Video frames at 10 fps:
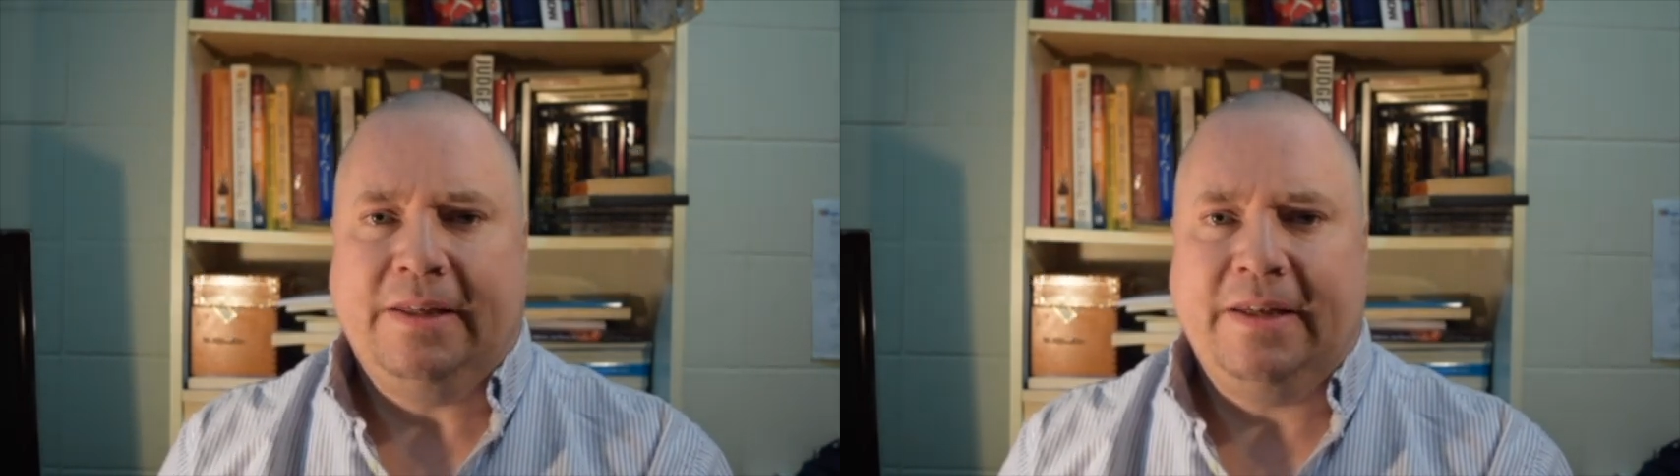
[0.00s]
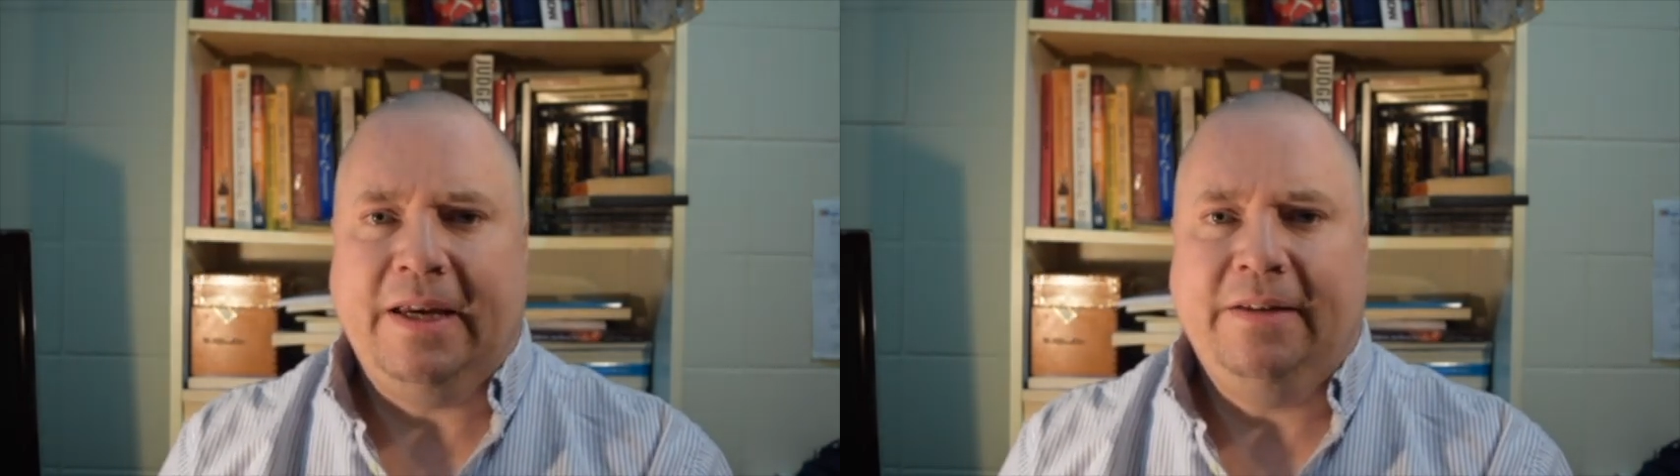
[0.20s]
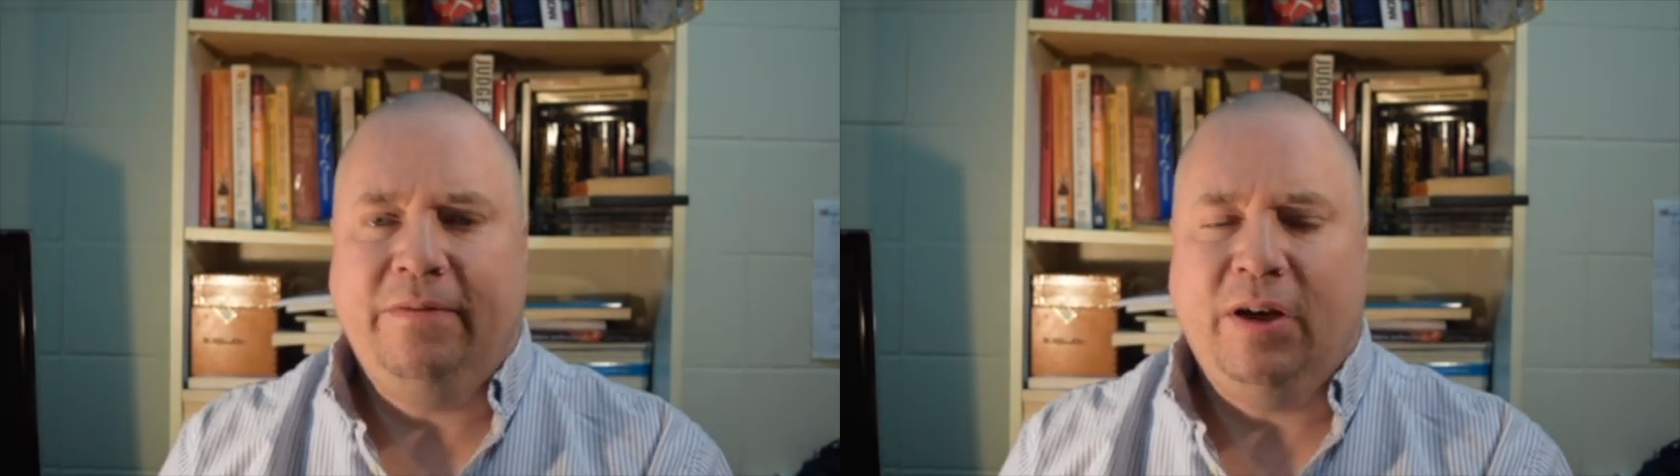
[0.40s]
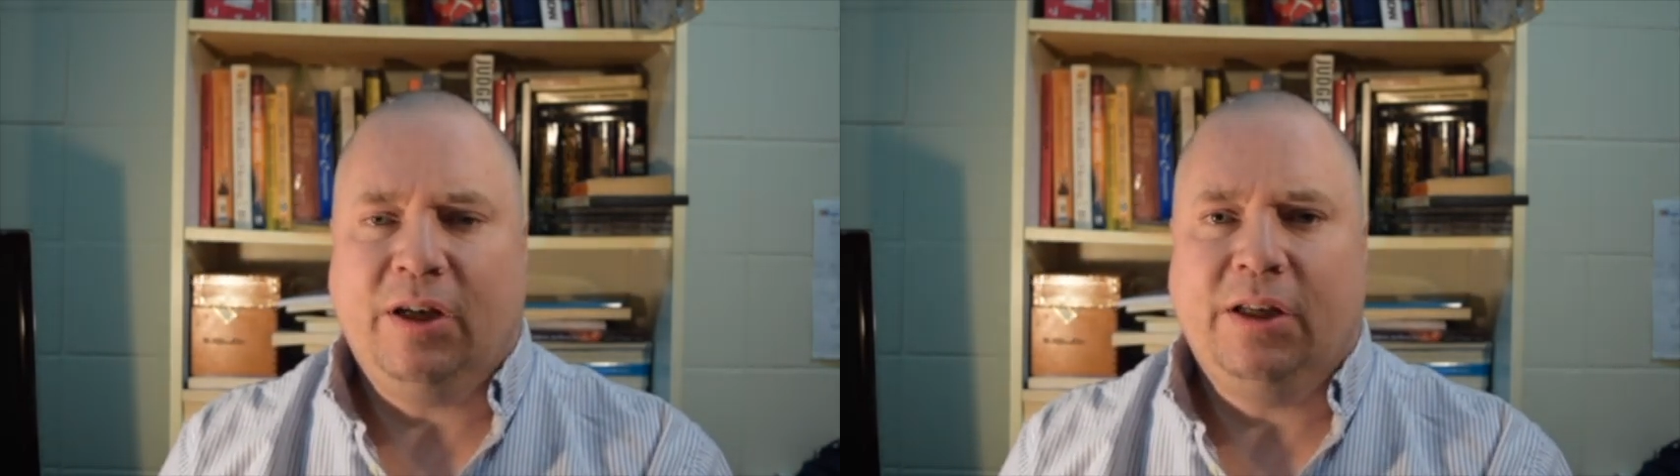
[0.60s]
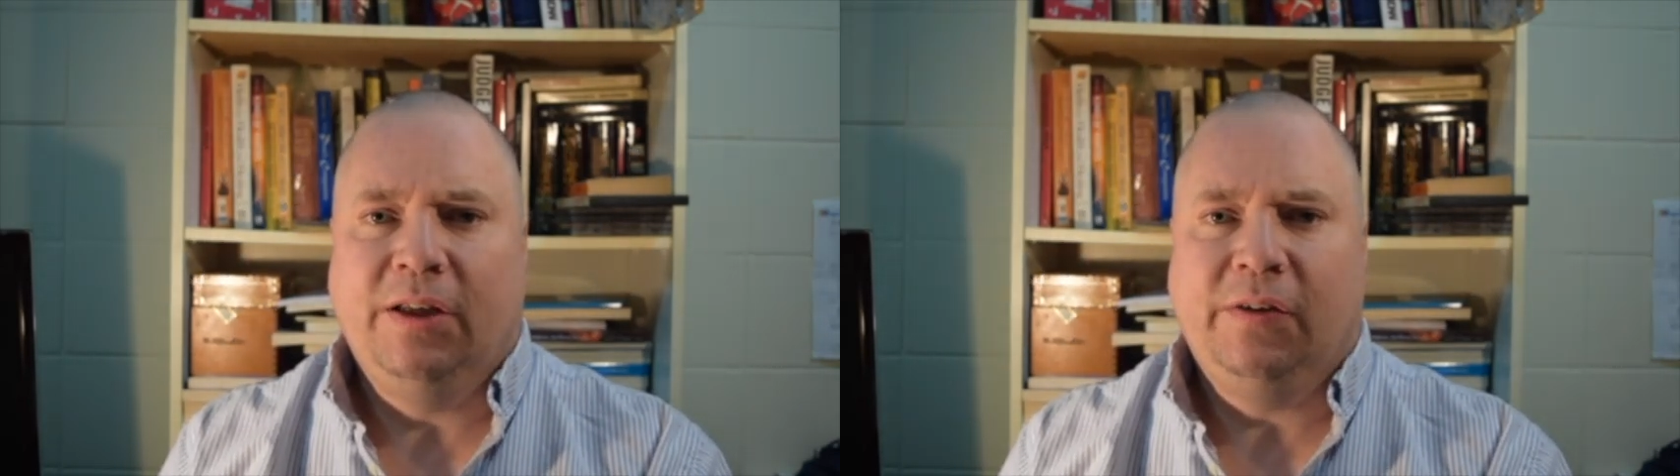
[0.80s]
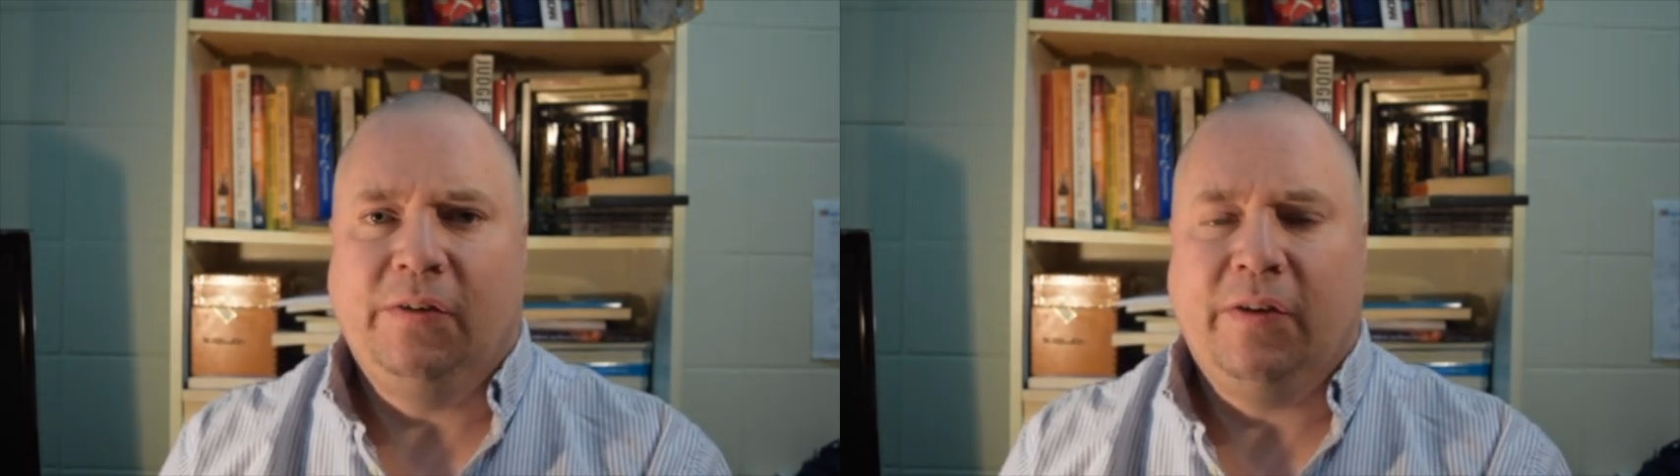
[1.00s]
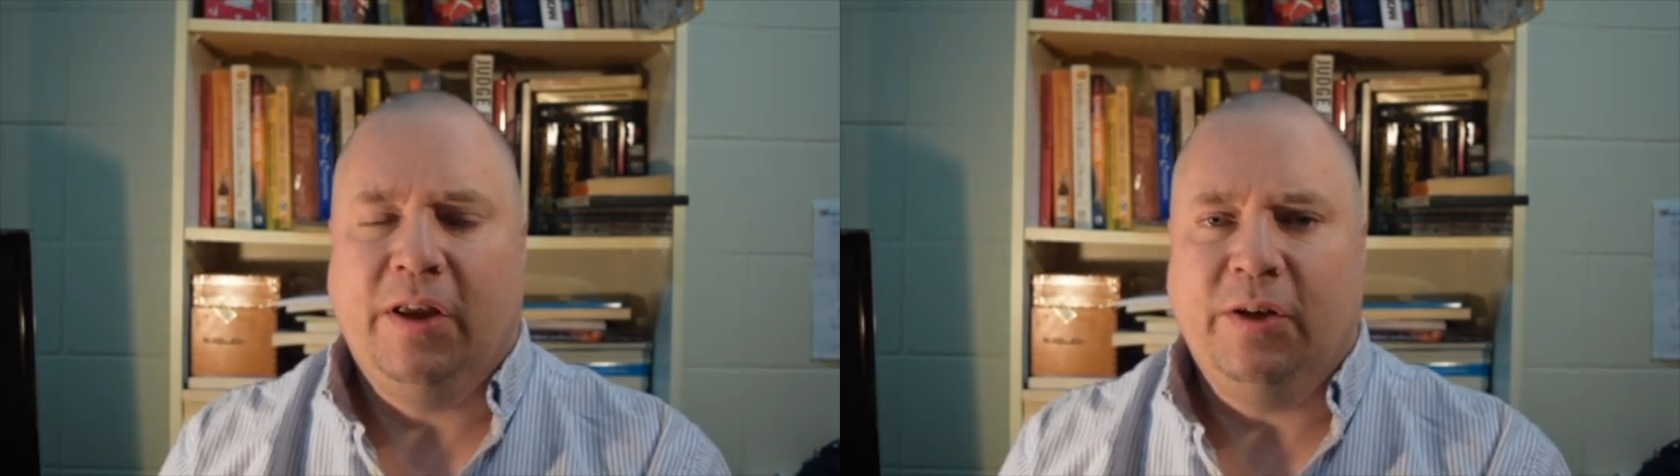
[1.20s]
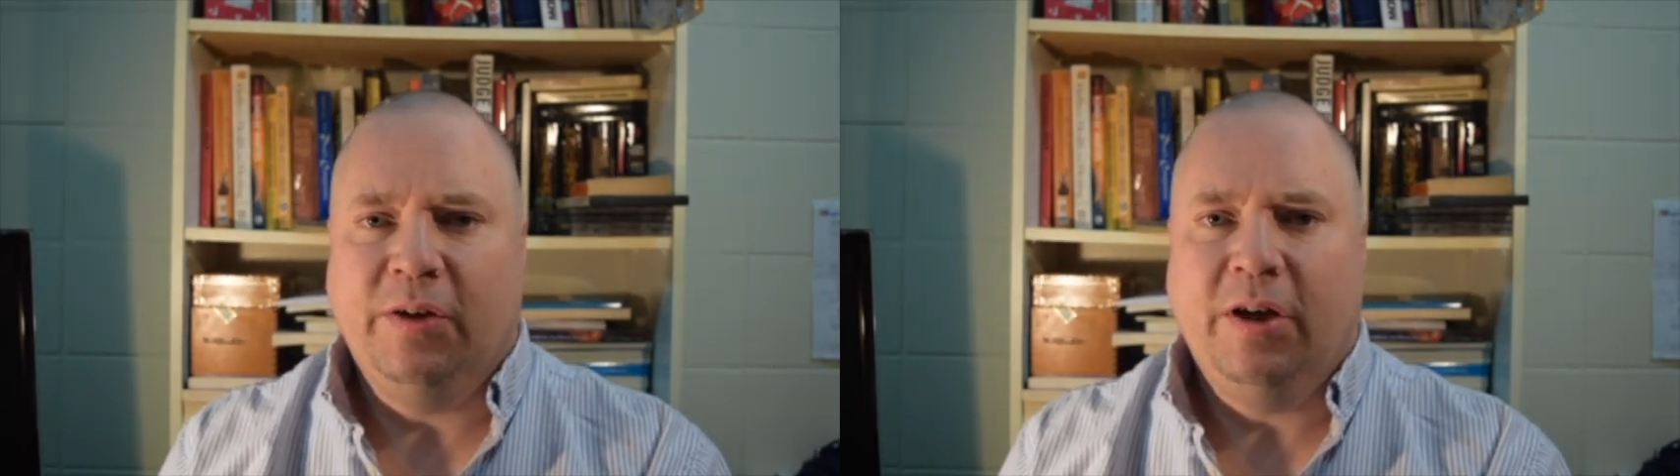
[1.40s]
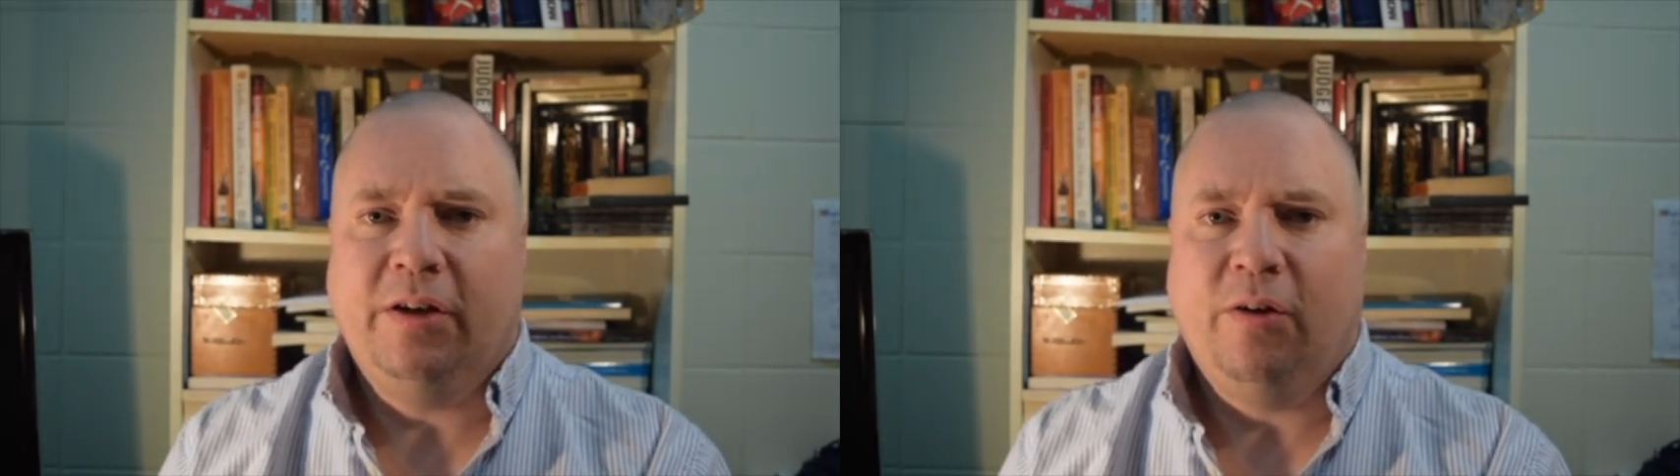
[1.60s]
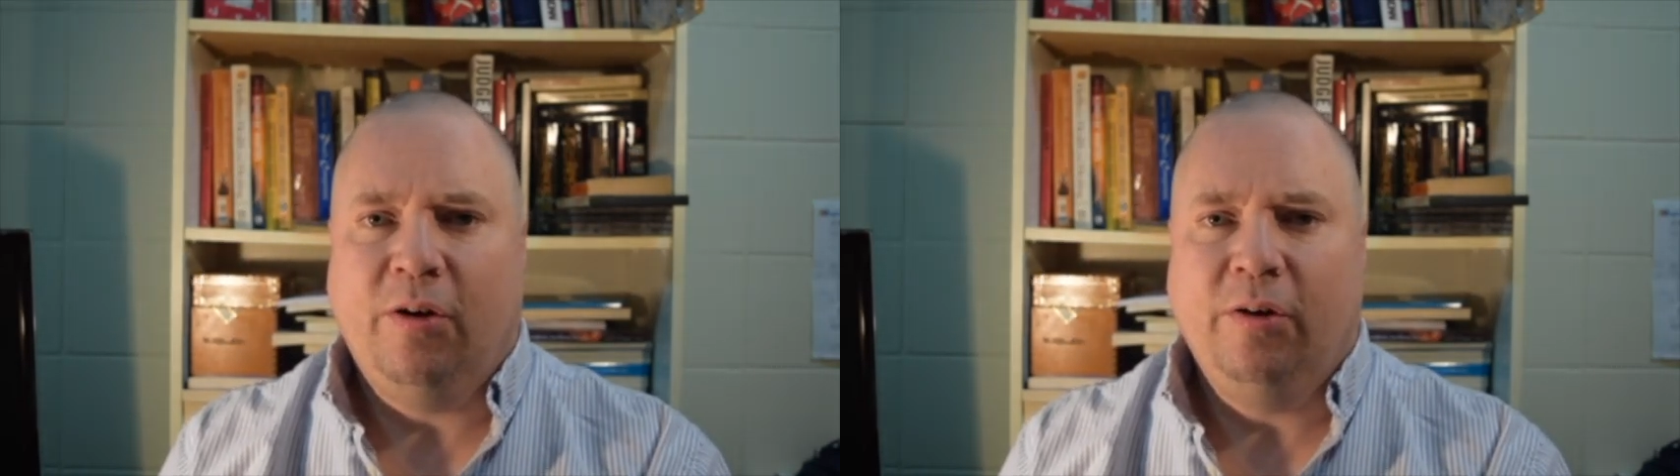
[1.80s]
sad fact is that
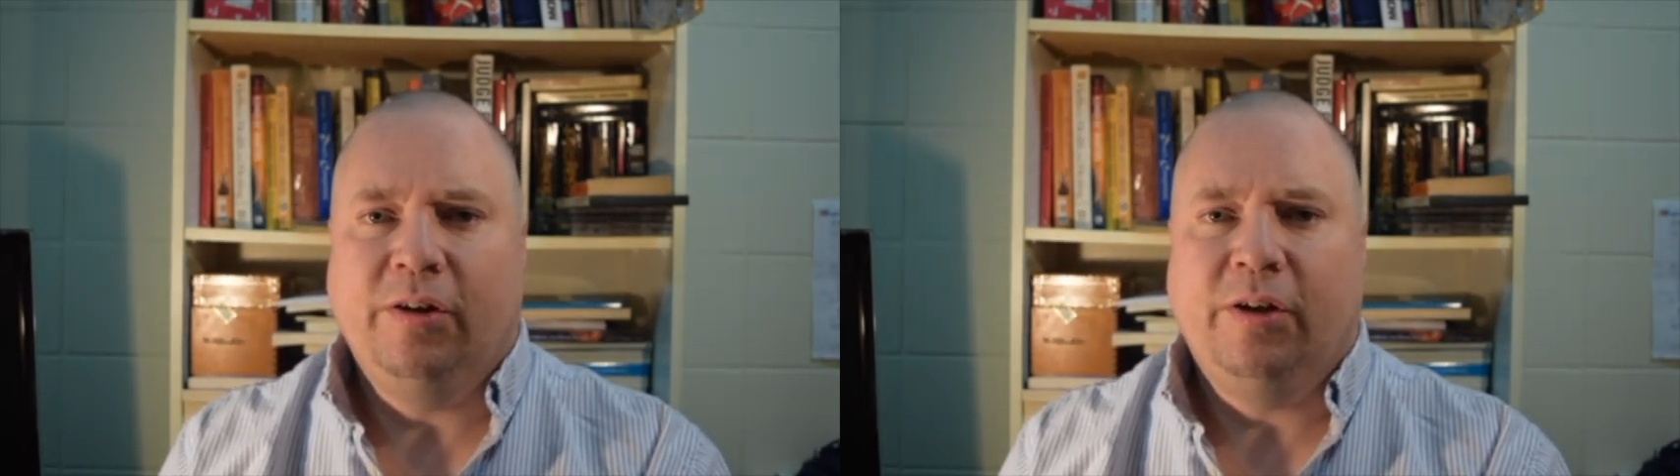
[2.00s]
not all